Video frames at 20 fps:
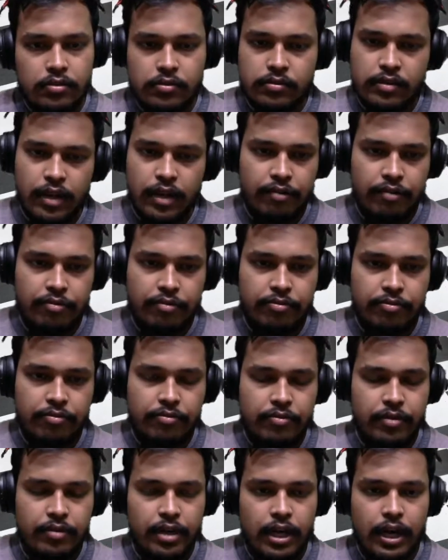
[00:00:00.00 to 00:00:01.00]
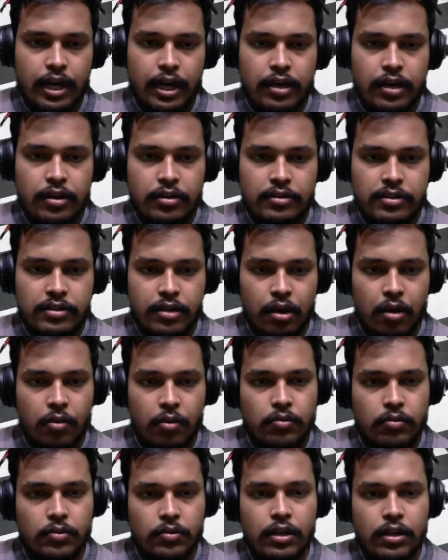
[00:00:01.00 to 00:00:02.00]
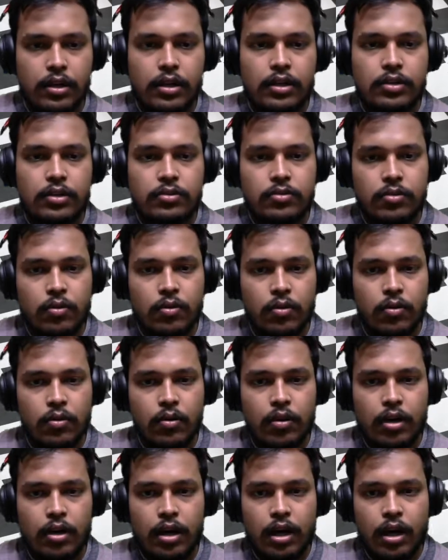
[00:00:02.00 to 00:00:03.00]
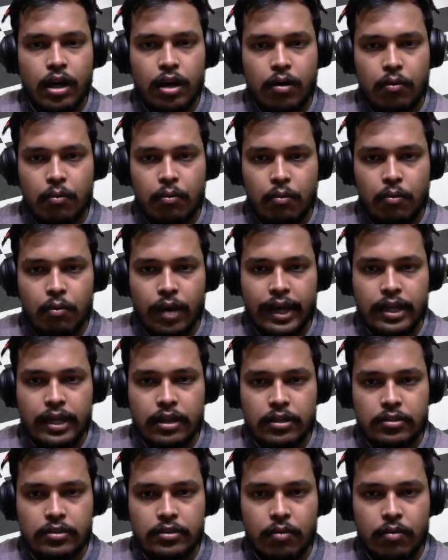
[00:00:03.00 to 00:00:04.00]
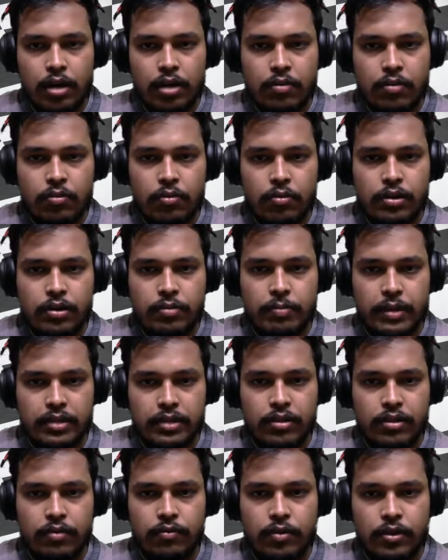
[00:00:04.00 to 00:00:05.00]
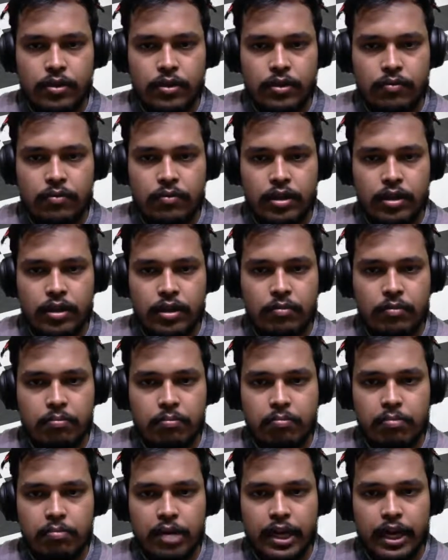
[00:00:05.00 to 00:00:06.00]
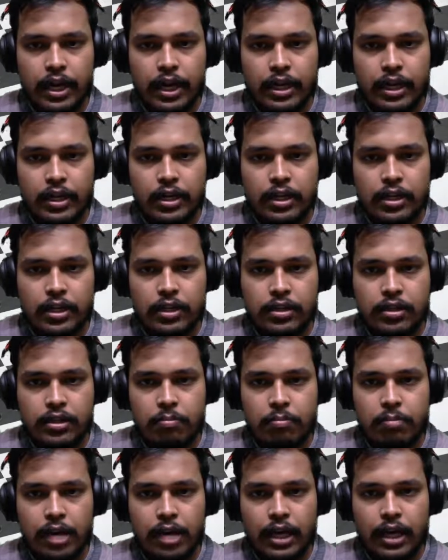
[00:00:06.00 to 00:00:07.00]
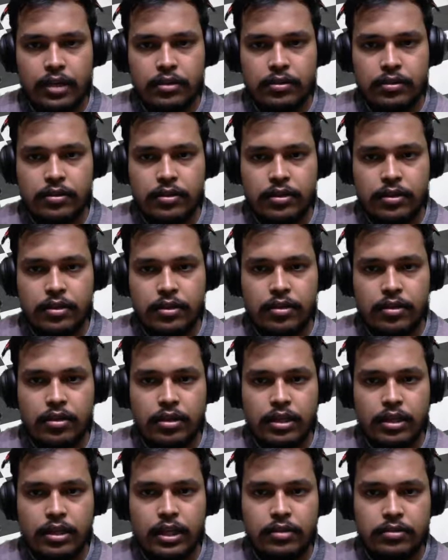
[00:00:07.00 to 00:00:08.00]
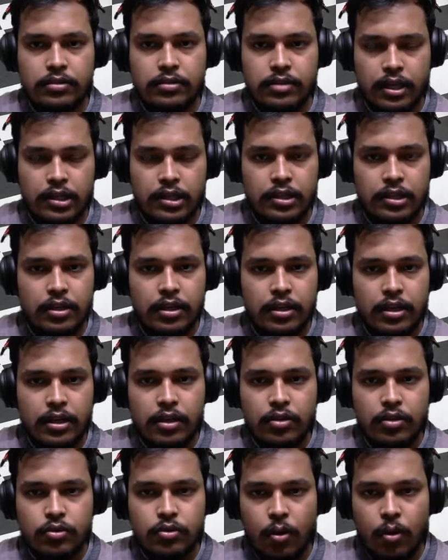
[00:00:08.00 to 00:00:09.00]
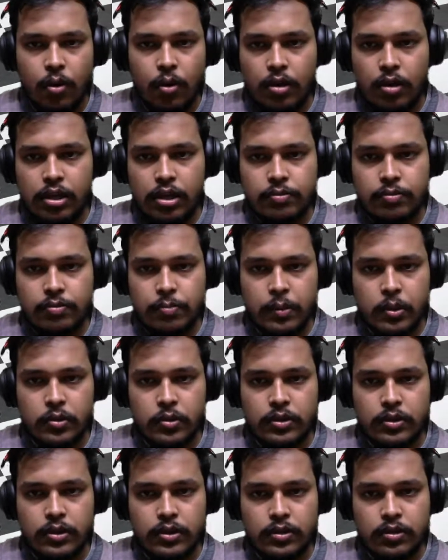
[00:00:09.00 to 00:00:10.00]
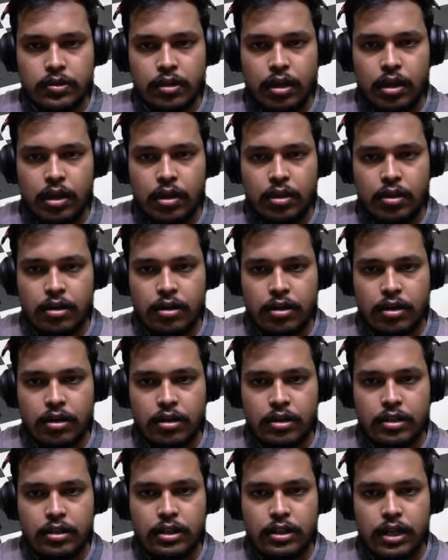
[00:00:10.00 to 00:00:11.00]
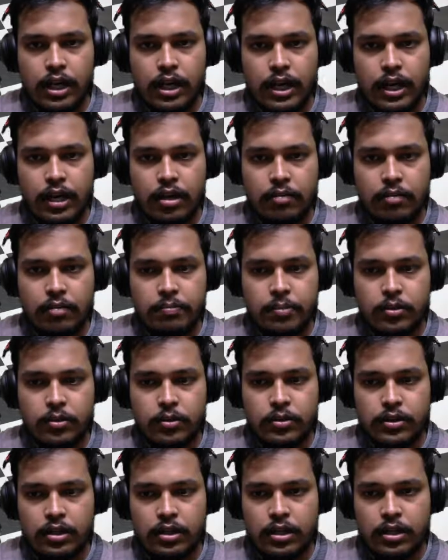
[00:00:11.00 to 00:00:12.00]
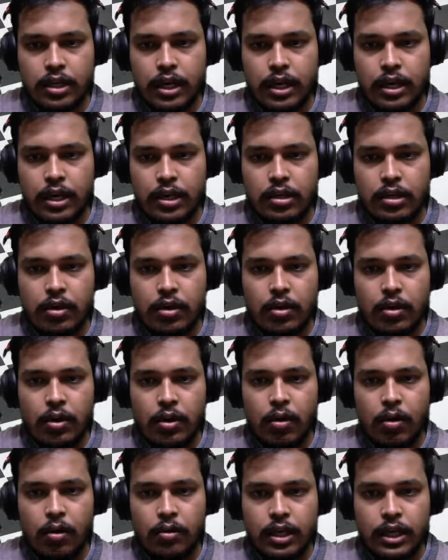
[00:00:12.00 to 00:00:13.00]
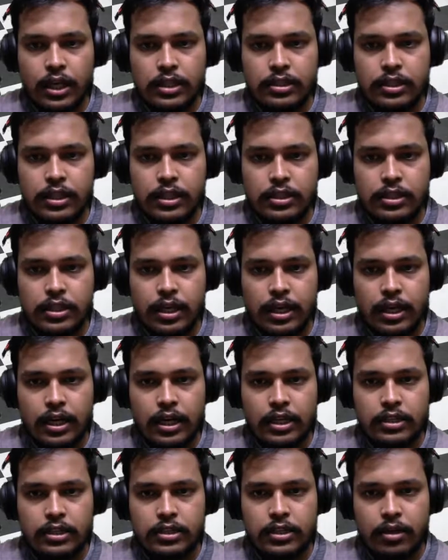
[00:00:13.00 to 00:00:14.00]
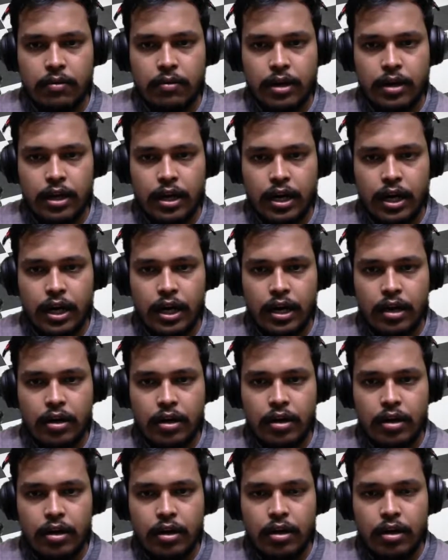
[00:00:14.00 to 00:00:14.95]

safe and sound. So white is the one who is pressing for the win by attacking the black's king side. So all his pawns are in the attacking position and on h6 and h7, and